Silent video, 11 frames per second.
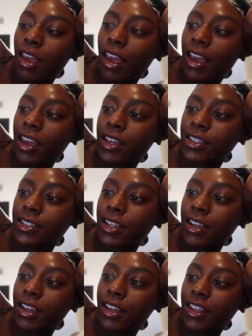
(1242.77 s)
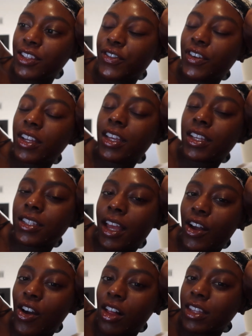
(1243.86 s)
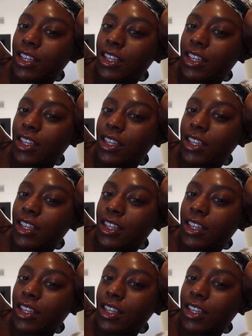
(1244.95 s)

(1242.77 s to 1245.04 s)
And it's funny because I call